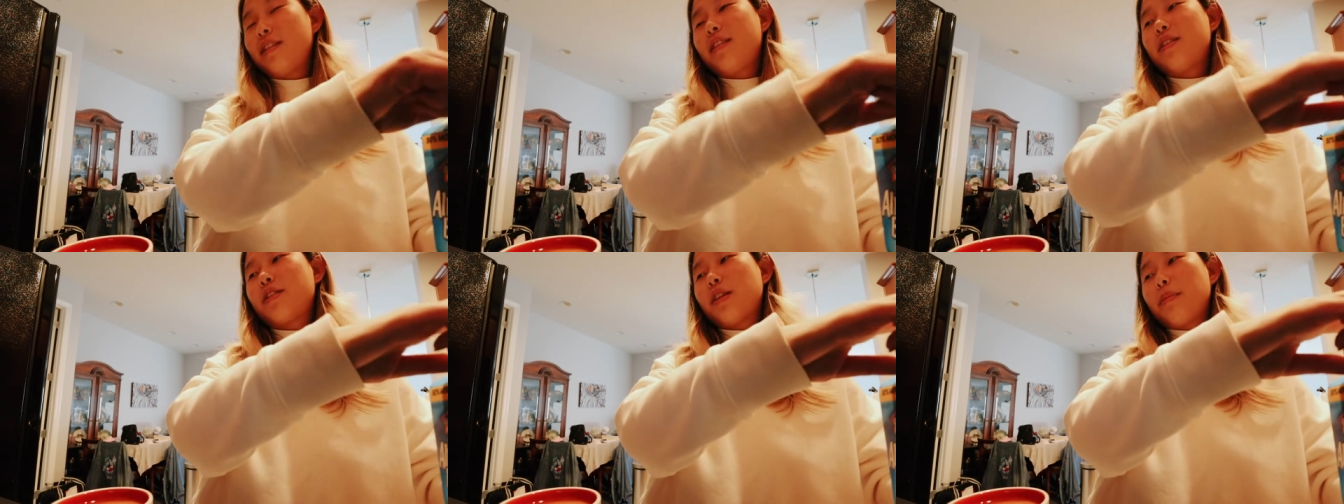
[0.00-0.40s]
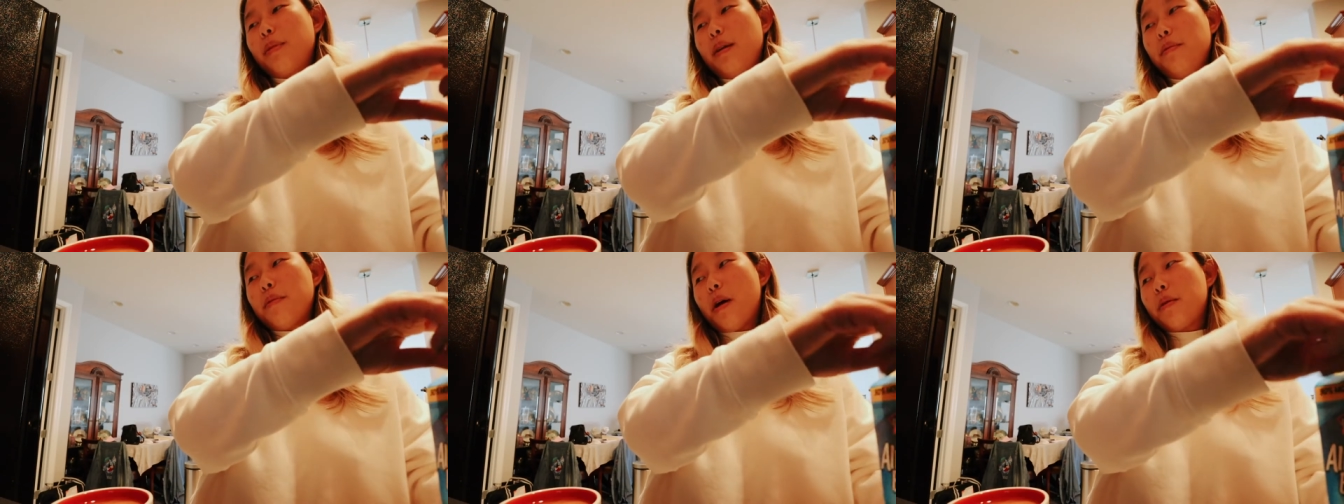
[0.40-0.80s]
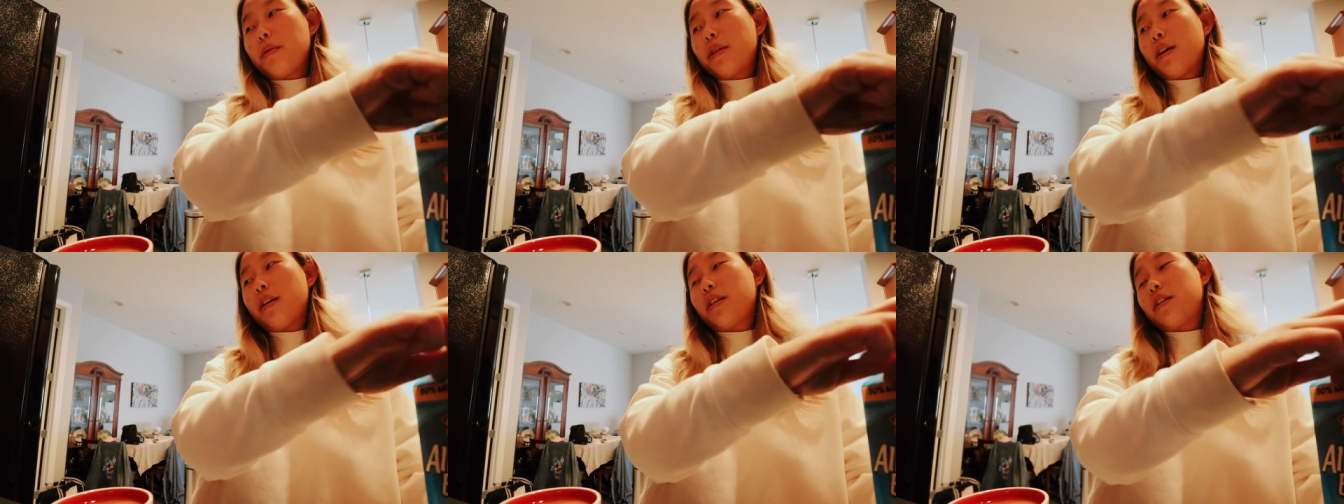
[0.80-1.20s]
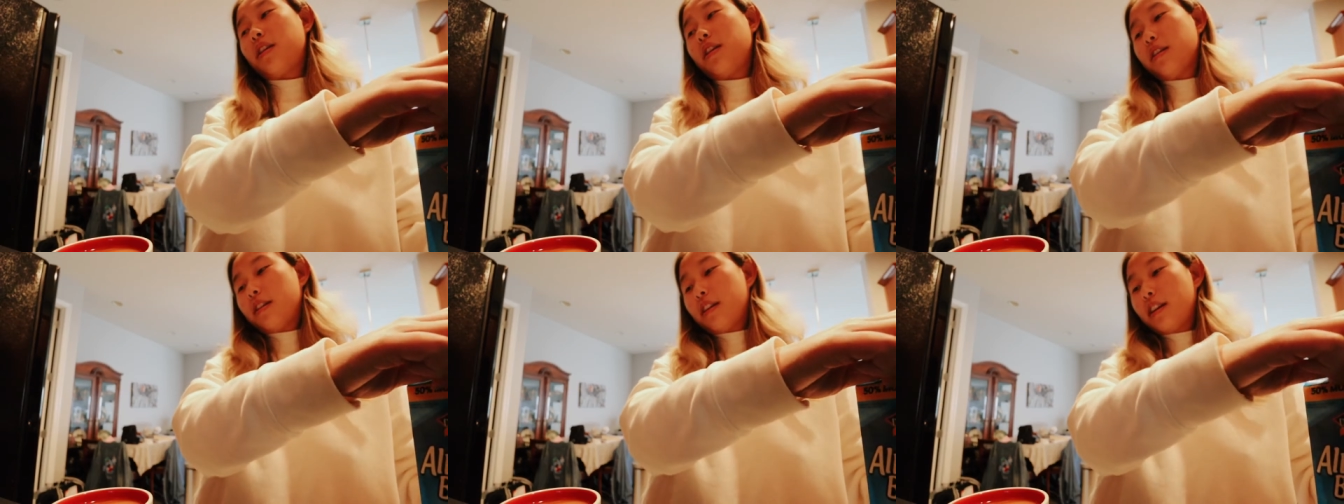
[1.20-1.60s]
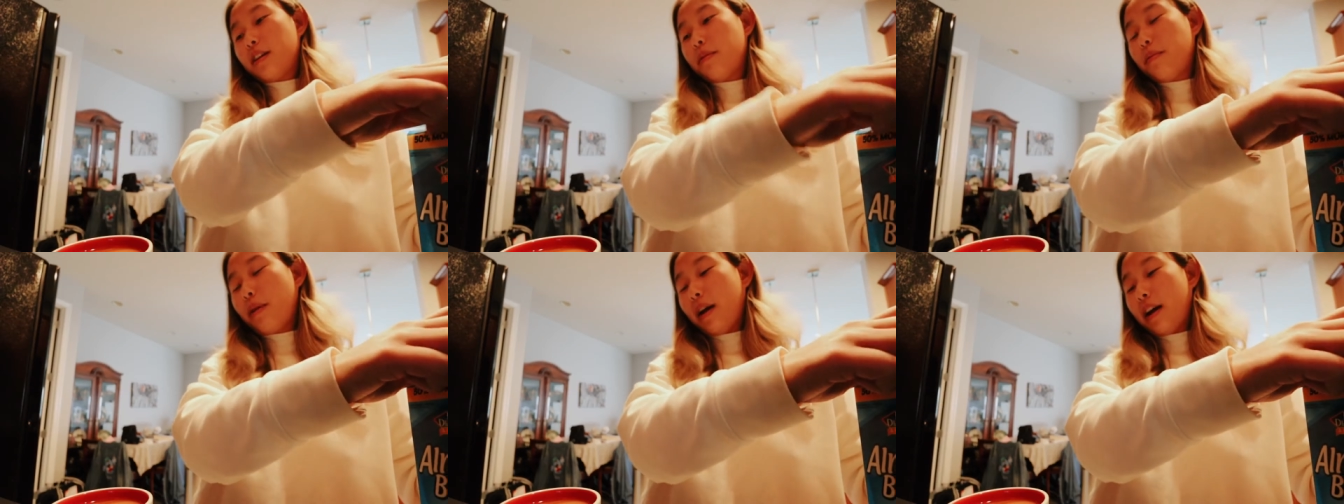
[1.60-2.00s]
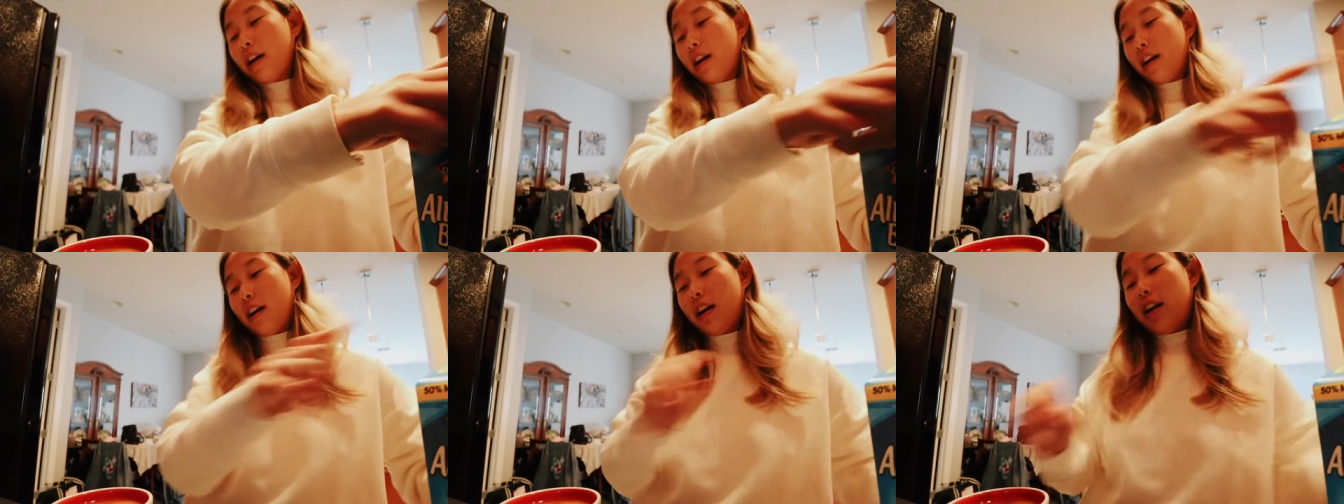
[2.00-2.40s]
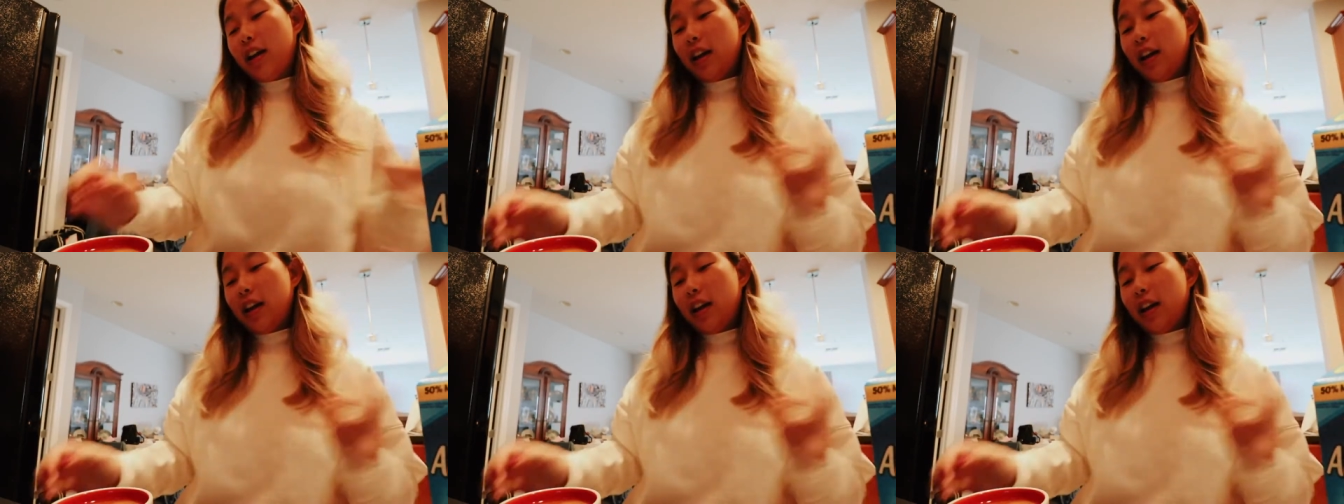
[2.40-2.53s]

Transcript: There's something wrong with our Keurig where